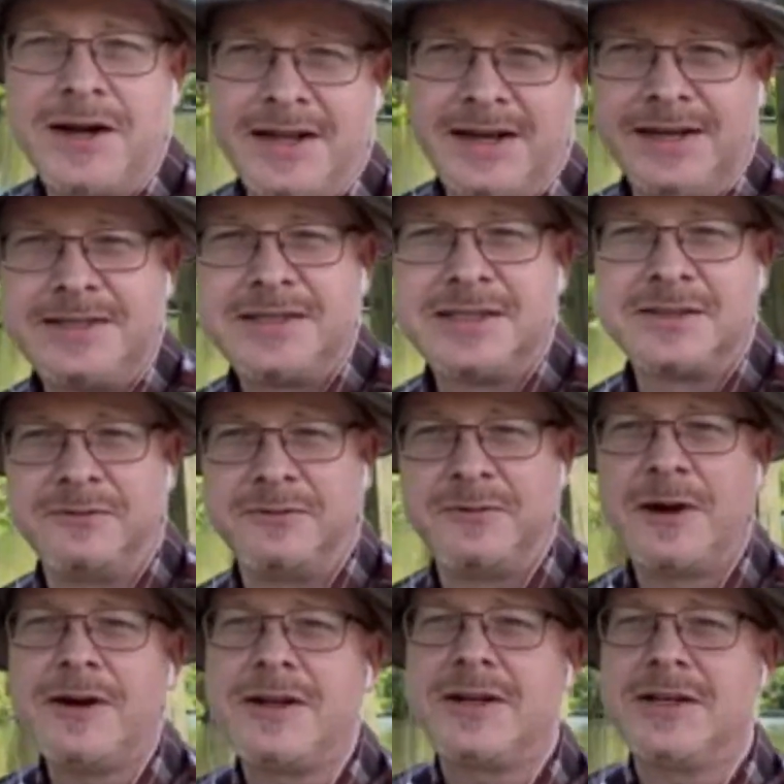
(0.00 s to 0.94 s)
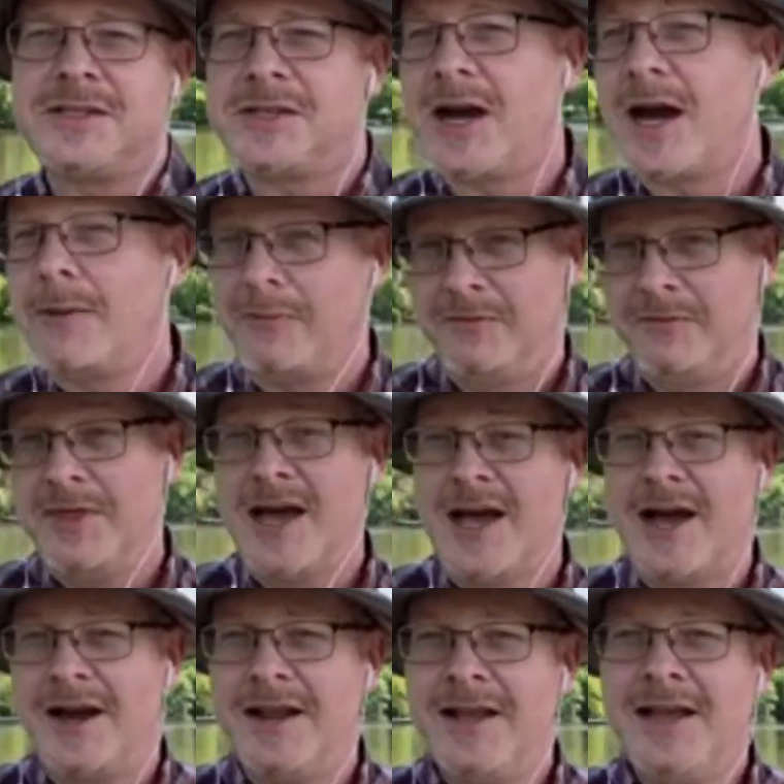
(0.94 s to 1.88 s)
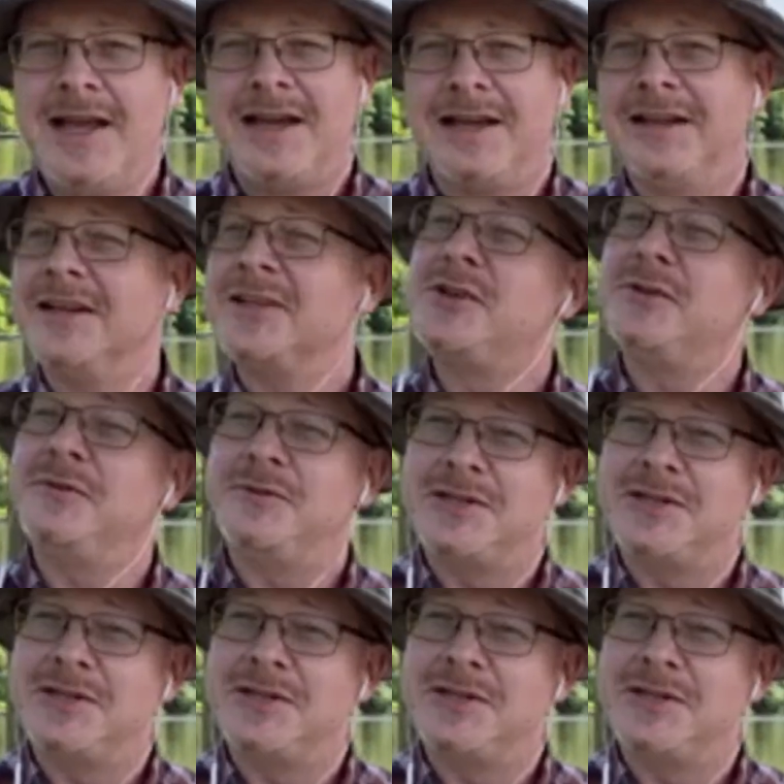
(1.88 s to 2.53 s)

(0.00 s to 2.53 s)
and it does a very good job of that unless your